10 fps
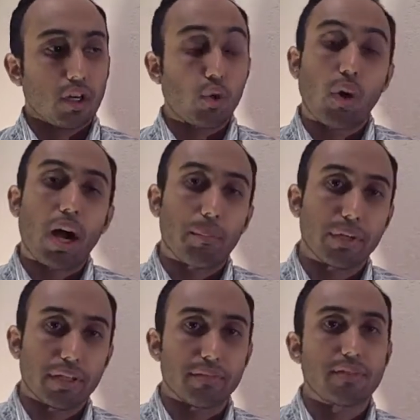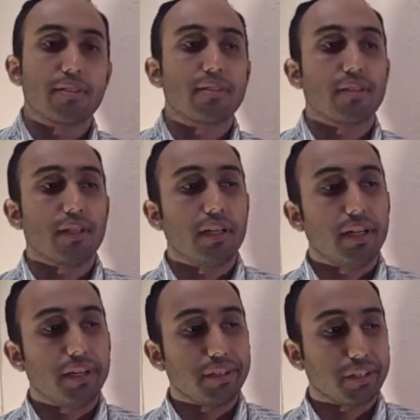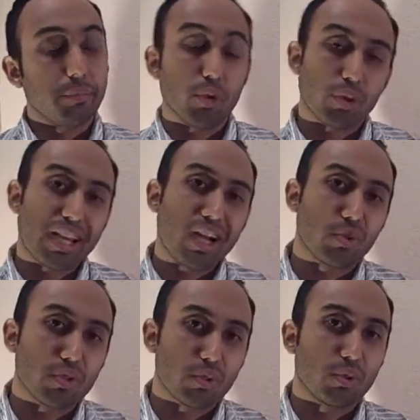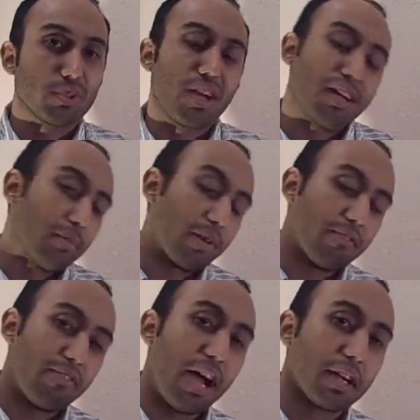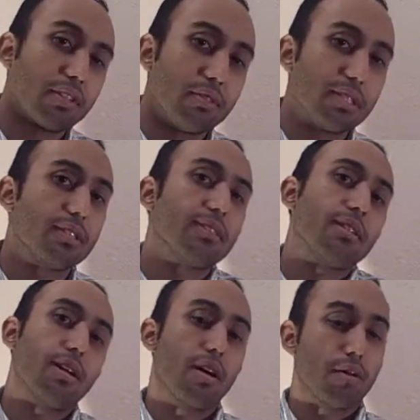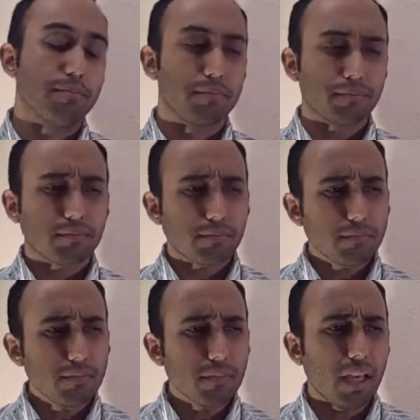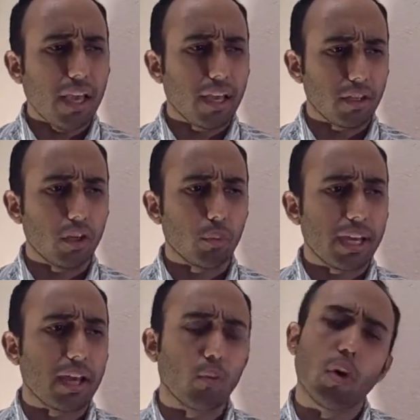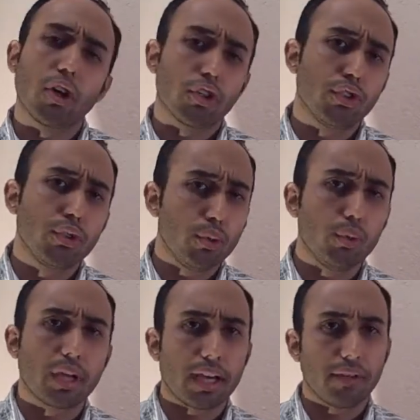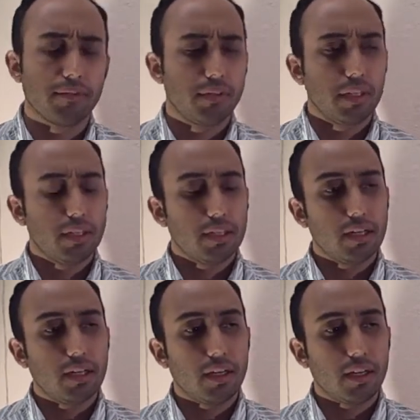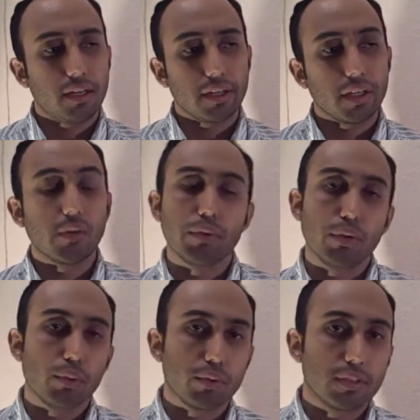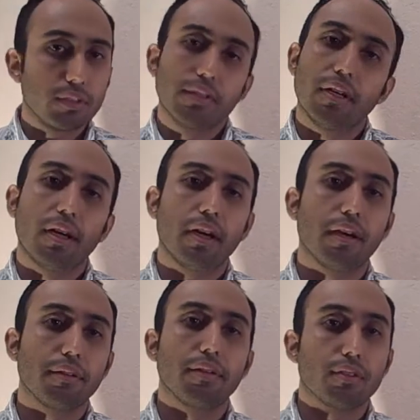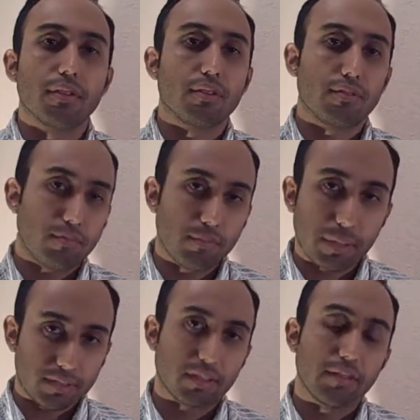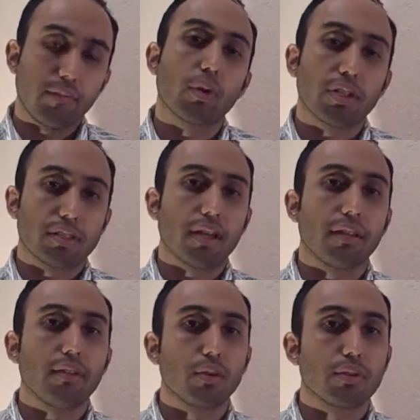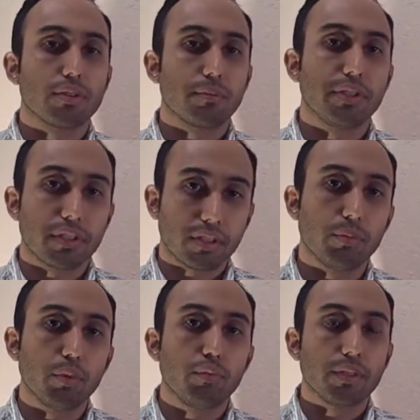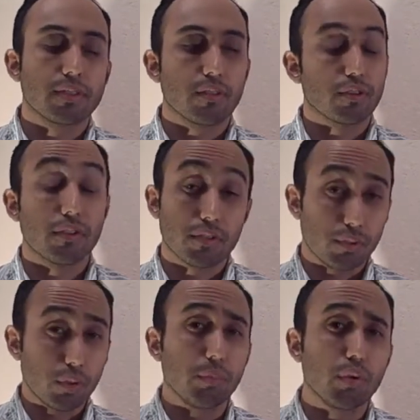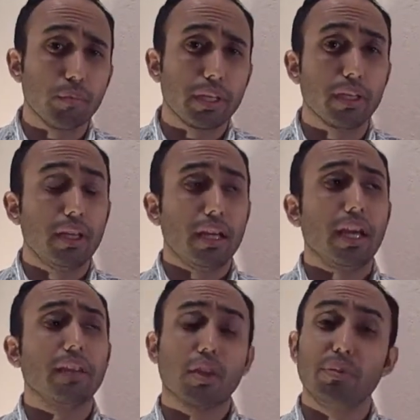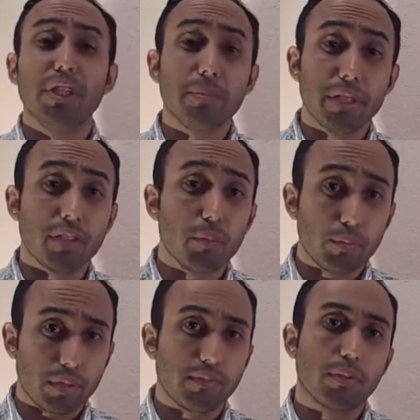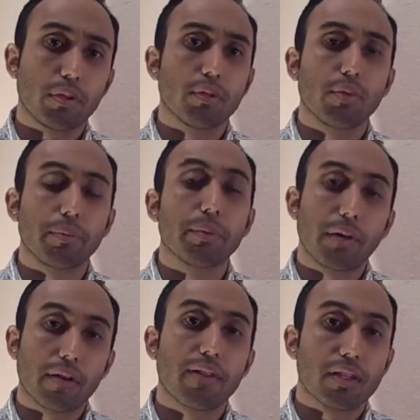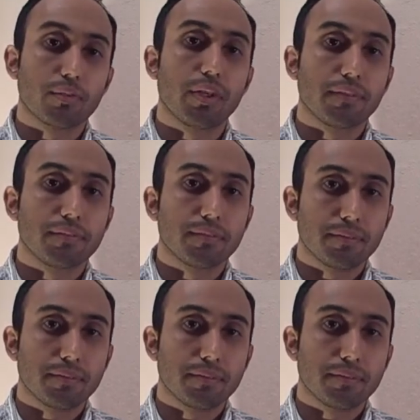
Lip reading: cooperatives, communal councils, occupied factories. And we had one or two kind of interviews, to basically focus on those particular movements. Also the student movement and the community media movement were a big part of that as well.